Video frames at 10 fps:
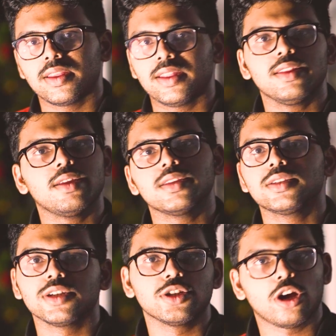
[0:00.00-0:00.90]
Then there
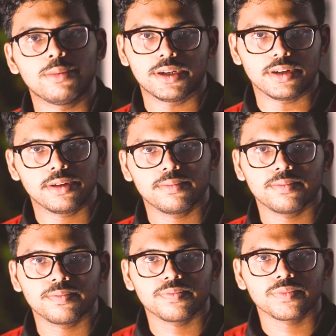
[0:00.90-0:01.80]
is trigonometry
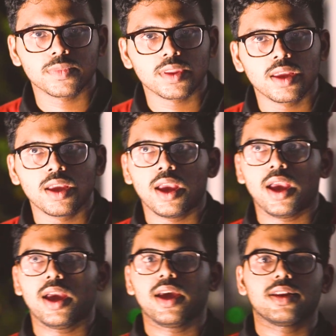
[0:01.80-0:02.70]

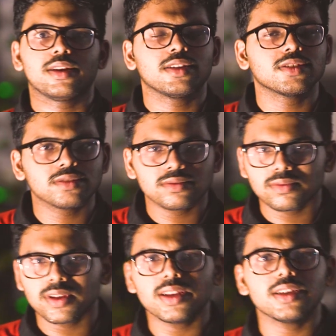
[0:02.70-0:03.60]
and as
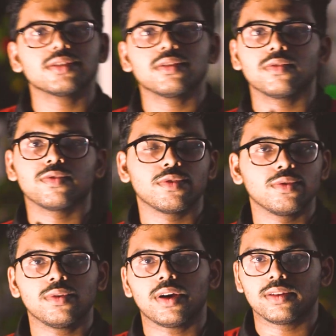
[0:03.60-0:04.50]
well as a
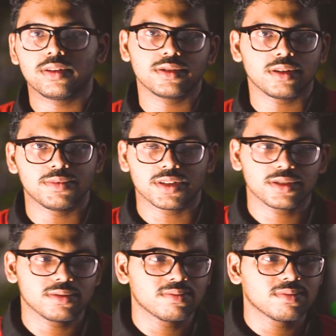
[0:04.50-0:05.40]
few other
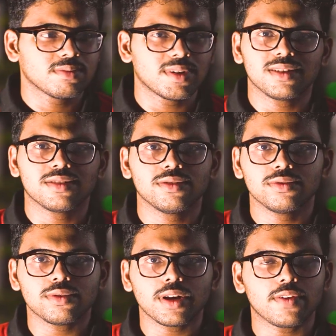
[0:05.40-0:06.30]
subjects, but
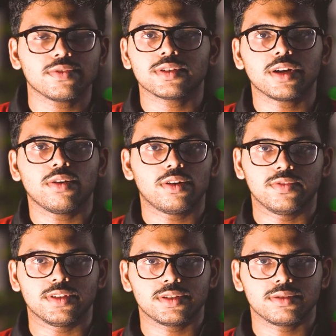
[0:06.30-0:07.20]
you don't have to study all
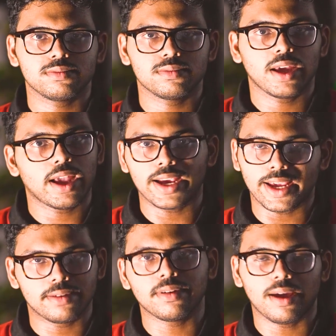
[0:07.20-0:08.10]
of these.
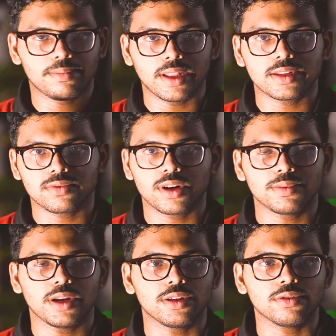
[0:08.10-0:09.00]
Again, that's what
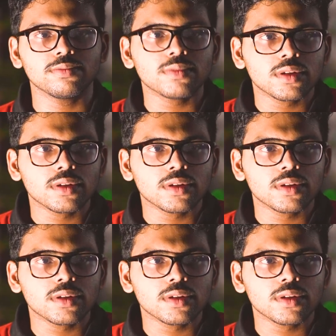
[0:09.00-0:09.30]
I'm telling you.